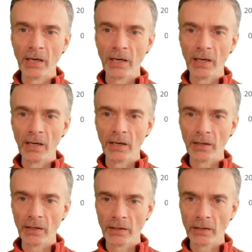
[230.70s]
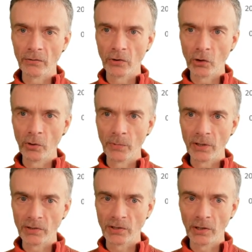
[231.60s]
Recruitment
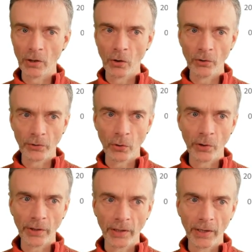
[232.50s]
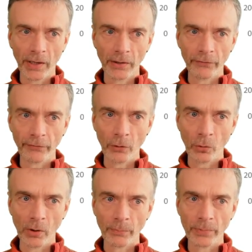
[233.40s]
is still ongoing, and
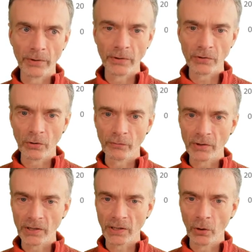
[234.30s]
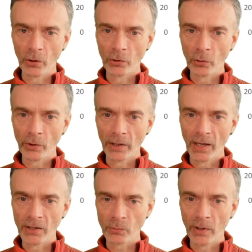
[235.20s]
follow-up is obviously ongoing
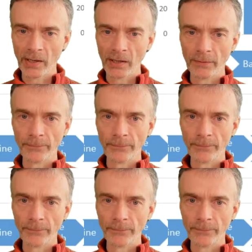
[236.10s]
as well.